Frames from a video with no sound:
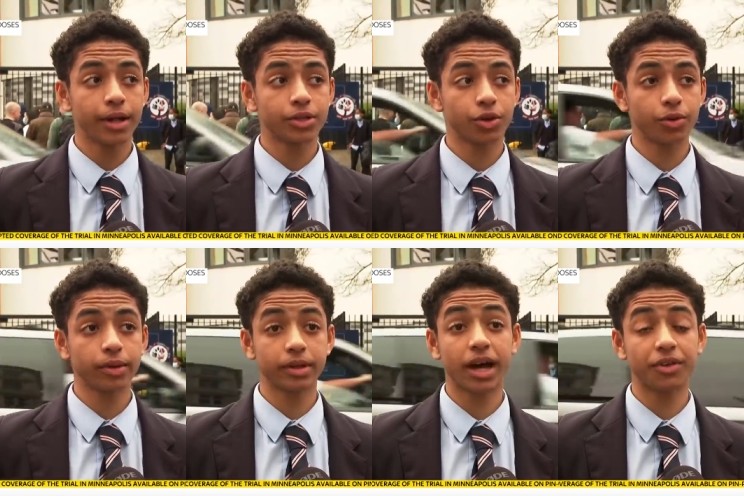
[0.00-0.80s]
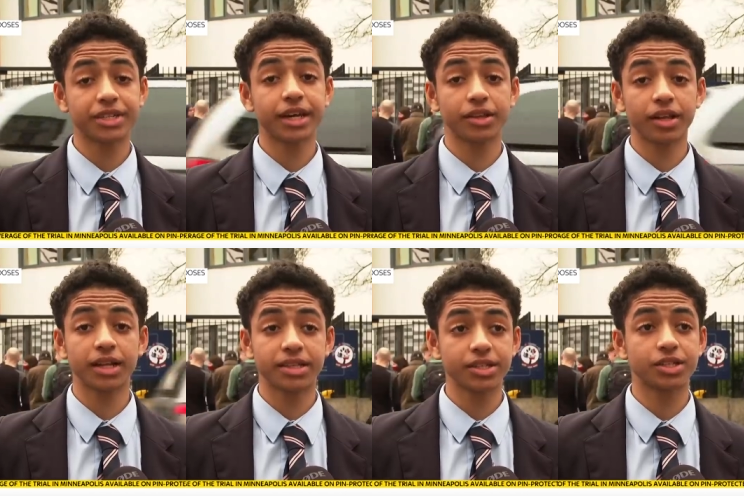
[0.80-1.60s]
And so, kind of taking the
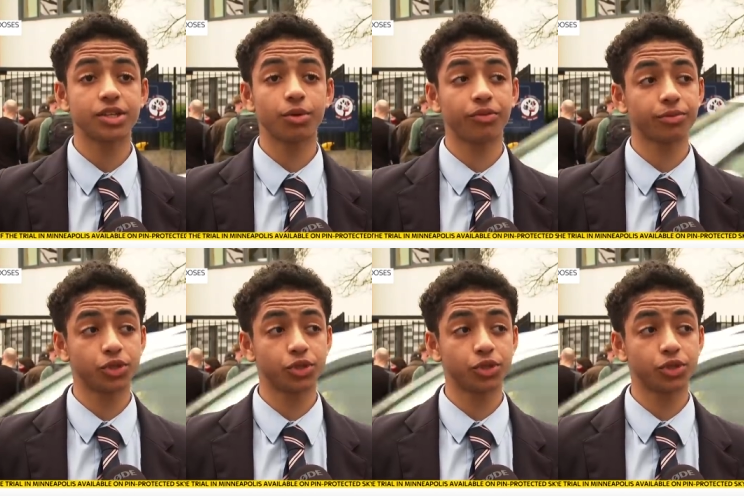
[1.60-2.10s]
identity away from